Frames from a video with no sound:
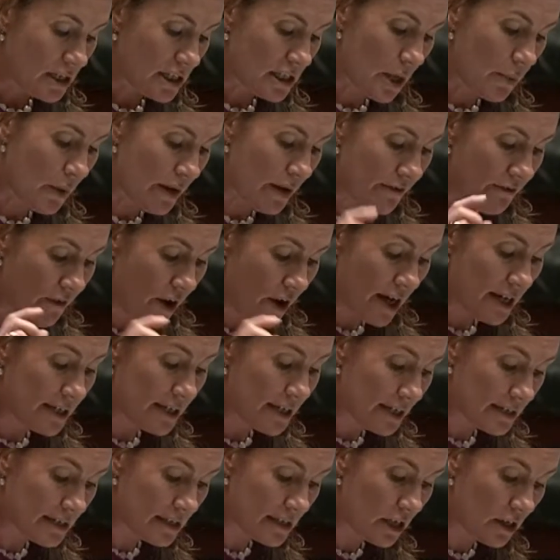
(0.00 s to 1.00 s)
So we
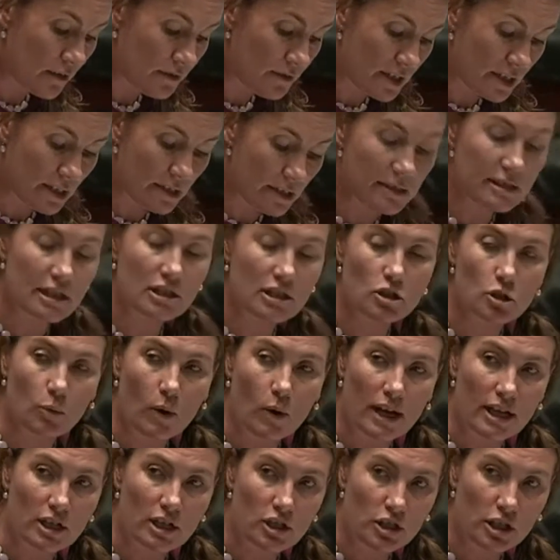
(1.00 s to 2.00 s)
find ourselves in a
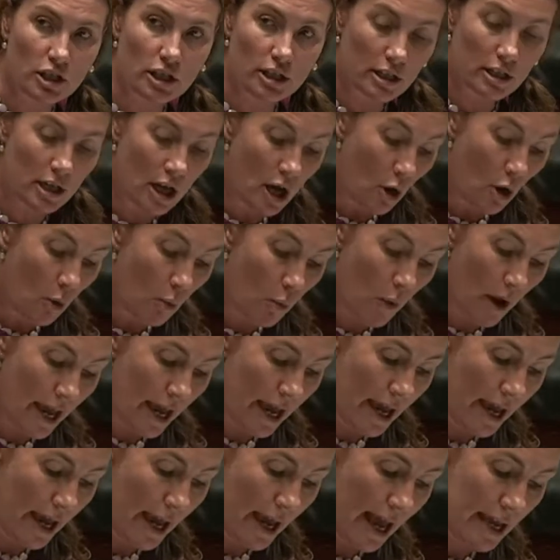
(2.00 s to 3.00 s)
situation
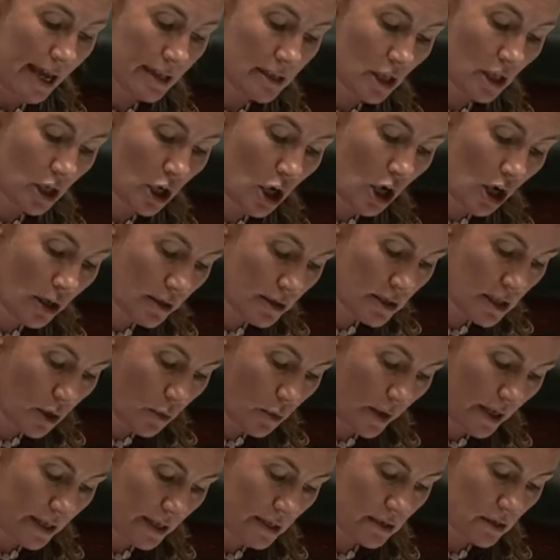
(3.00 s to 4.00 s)
where, as a
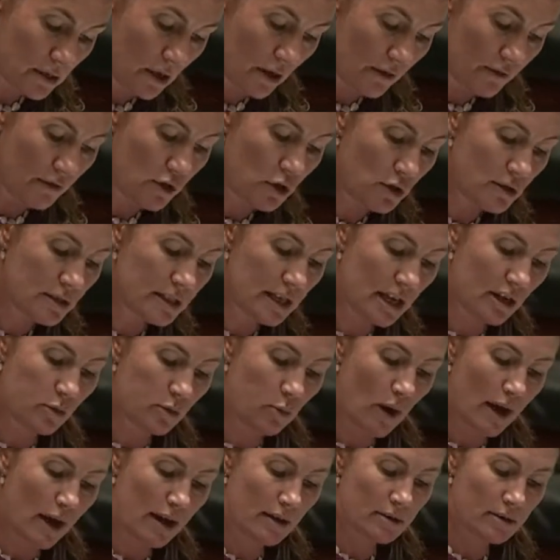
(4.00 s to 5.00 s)
consequence of New
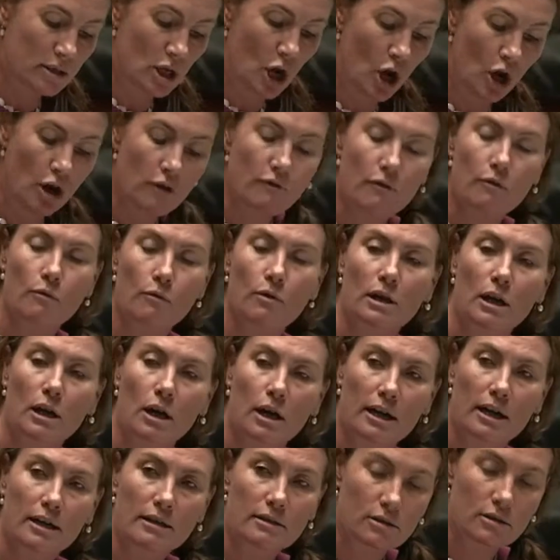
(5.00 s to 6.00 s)
South Wales'
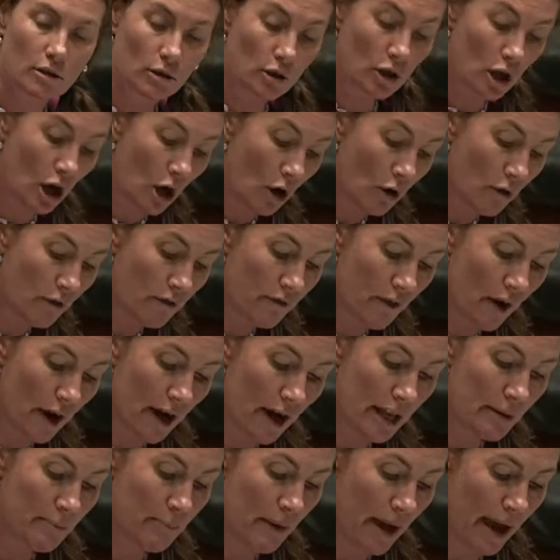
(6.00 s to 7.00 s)
over-reliance on
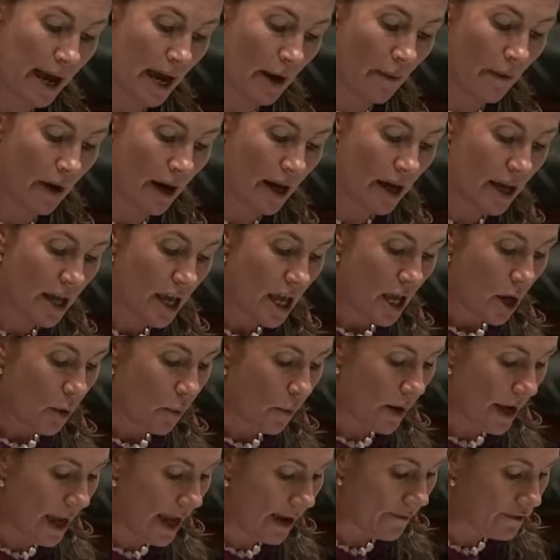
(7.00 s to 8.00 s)
coal-fired power,
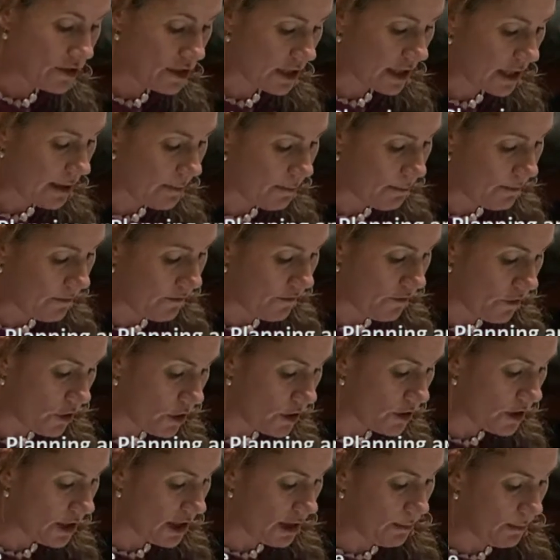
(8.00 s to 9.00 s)
we have to
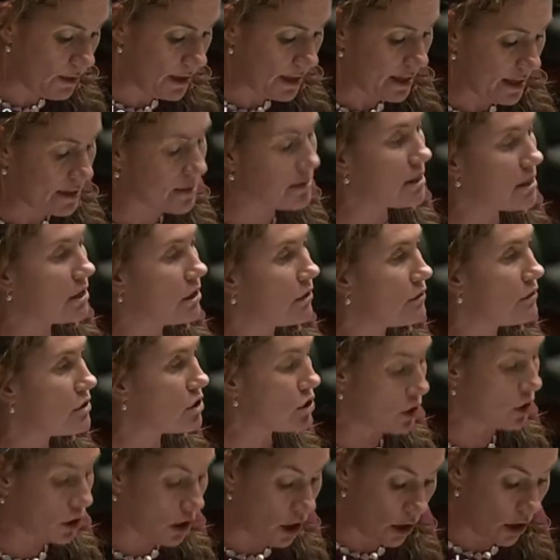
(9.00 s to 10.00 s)
further commit ourselves
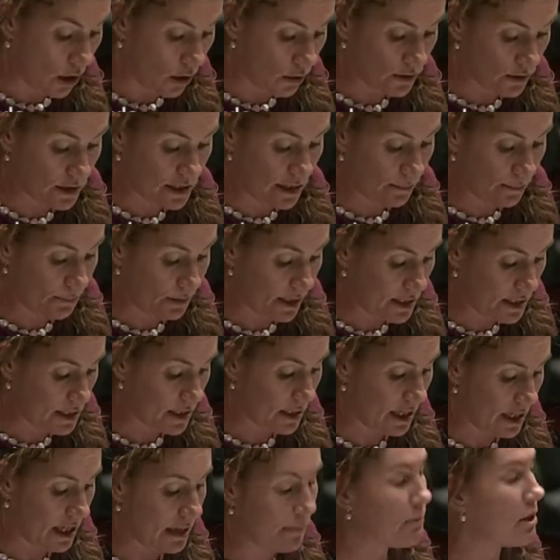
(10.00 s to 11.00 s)
to coal simply
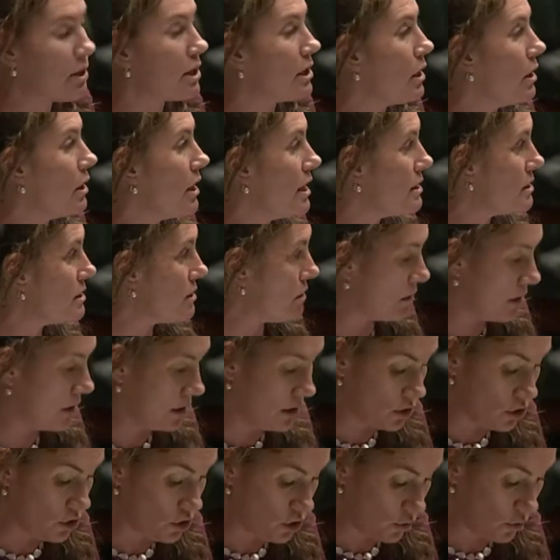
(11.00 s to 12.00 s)
to keep the lights on
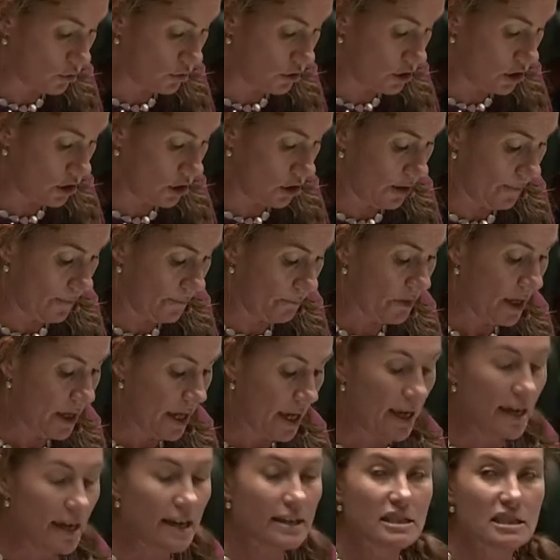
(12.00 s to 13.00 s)
in the short term.
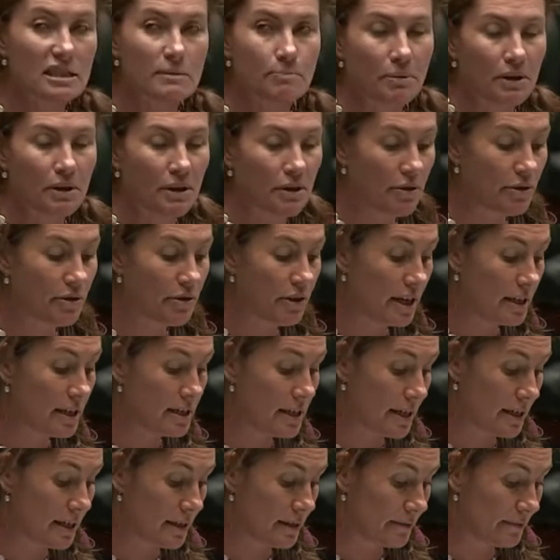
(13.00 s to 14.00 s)
It's
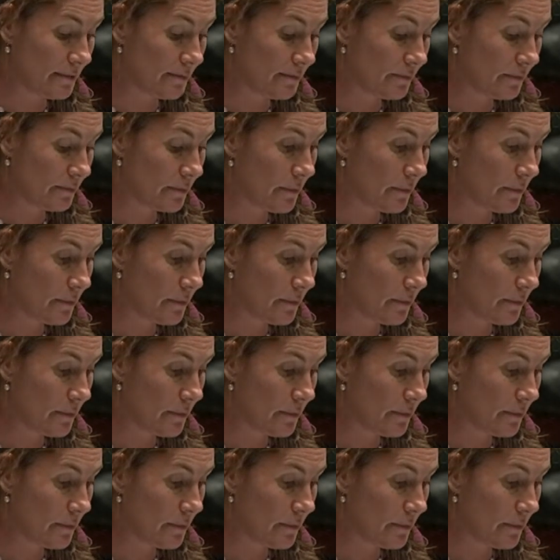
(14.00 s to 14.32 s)
pathetic.